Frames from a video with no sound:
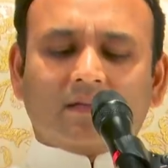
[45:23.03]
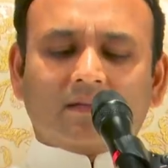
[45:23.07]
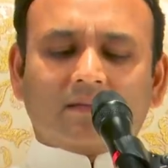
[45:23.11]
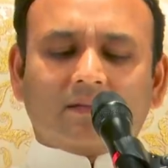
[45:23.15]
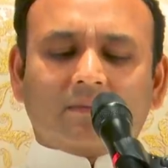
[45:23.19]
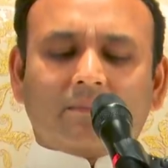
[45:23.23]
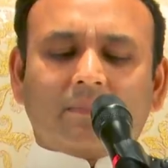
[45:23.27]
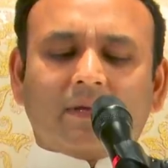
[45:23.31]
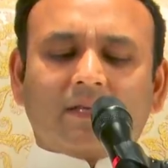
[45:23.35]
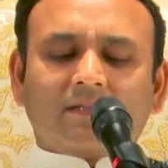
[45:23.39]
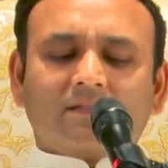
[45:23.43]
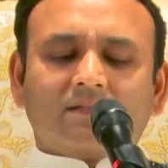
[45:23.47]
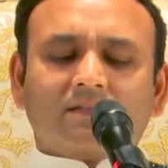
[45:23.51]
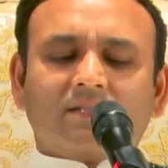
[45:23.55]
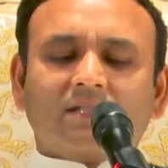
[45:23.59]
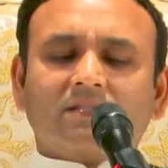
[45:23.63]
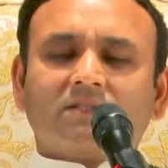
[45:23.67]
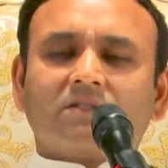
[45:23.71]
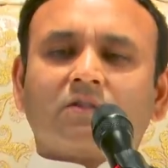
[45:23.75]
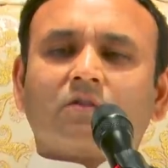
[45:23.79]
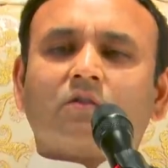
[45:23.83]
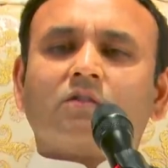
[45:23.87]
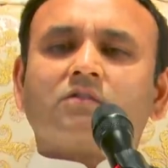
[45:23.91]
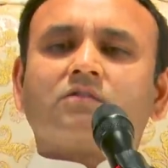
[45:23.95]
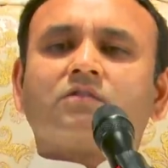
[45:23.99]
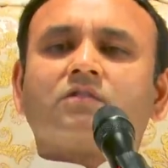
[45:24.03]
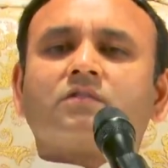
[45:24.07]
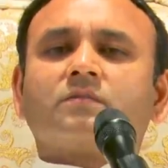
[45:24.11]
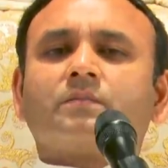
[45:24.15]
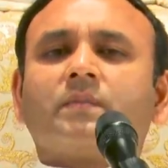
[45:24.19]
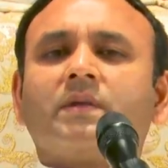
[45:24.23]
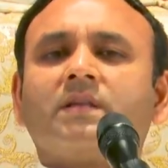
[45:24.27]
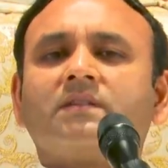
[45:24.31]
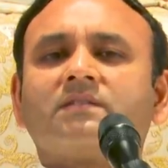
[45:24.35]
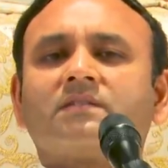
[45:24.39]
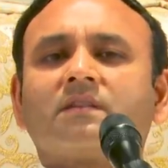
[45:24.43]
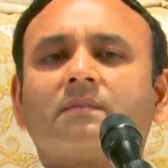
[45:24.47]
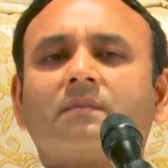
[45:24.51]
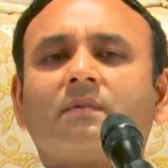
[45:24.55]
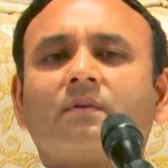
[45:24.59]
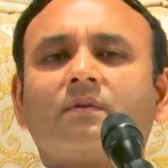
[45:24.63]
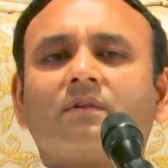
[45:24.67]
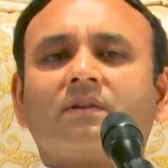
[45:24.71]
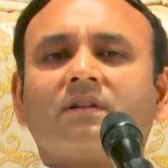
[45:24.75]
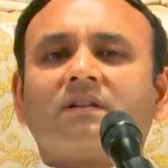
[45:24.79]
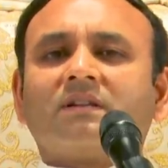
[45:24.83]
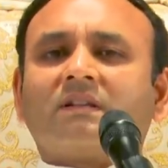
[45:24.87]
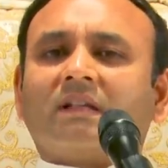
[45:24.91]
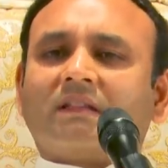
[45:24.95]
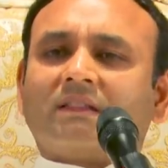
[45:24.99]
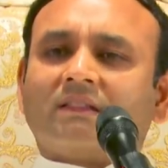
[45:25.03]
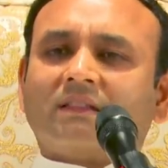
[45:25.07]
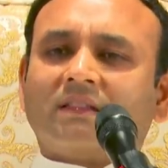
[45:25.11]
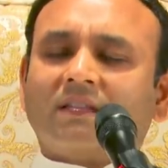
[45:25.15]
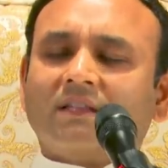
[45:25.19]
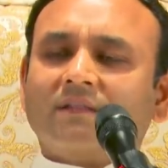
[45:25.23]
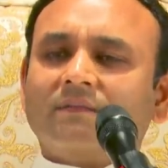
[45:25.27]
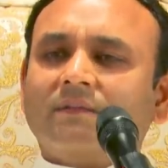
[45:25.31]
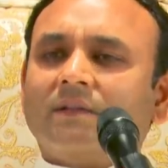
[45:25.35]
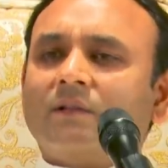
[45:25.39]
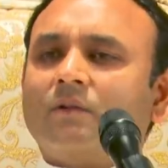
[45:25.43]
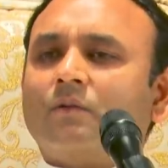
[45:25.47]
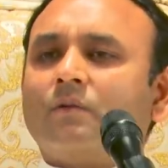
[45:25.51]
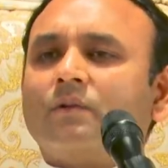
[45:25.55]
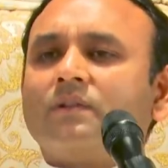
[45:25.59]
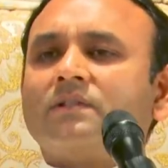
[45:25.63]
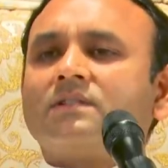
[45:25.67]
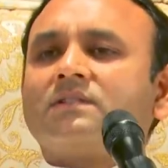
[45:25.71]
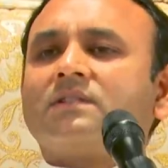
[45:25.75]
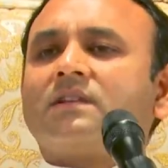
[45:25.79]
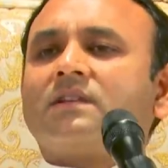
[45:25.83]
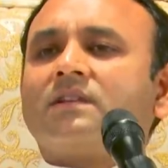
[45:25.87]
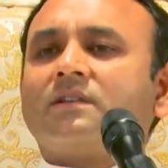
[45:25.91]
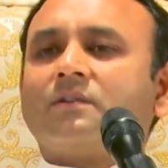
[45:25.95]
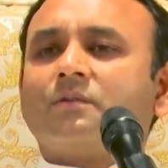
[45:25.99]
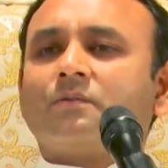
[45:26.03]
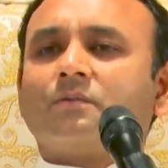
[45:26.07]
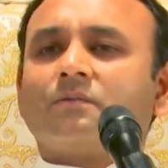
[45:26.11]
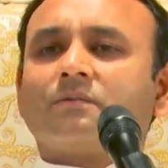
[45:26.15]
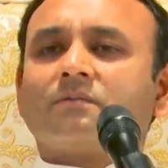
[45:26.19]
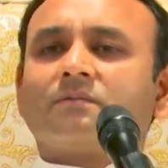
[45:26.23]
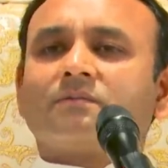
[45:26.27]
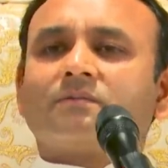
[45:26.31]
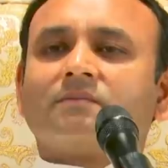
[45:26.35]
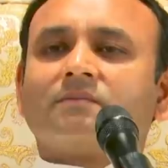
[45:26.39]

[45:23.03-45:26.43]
the, best teacher also speaks about it, nothing will go inside you.